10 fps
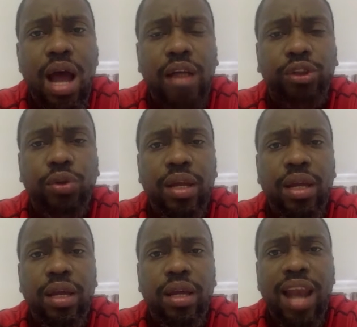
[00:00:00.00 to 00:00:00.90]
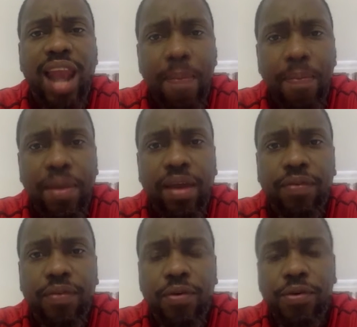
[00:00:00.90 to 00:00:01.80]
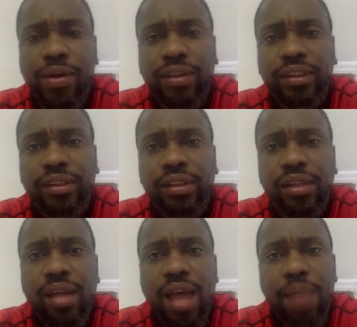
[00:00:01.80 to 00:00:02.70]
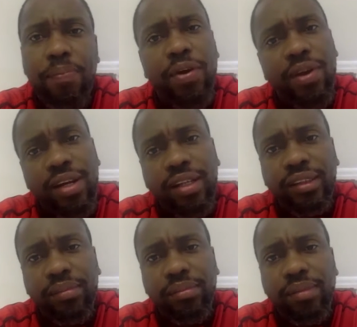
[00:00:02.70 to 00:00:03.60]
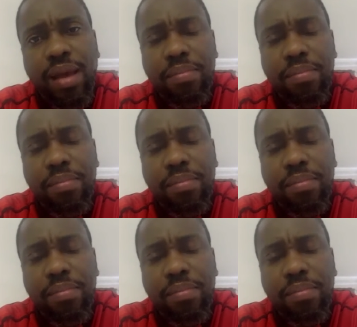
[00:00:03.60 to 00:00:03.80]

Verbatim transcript: actually clapping for U S imperialism and